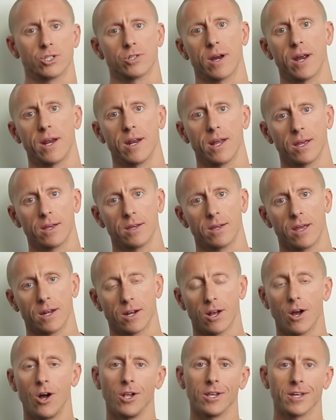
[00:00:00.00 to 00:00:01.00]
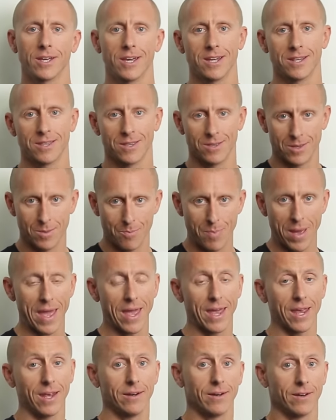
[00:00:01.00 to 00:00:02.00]
training and calling it
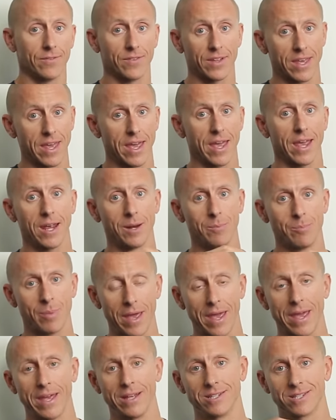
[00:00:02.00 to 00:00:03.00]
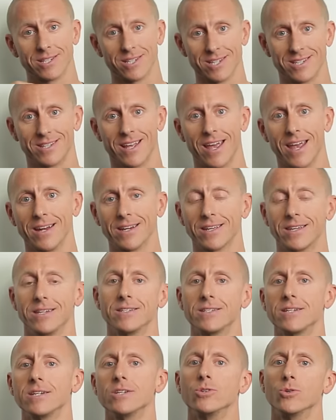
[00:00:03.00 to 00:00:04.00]
pain on the gain, pain, sustain
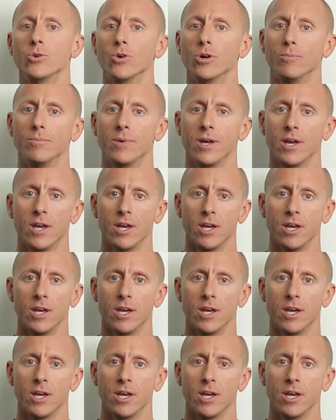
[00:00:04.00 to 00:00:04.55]
continuum,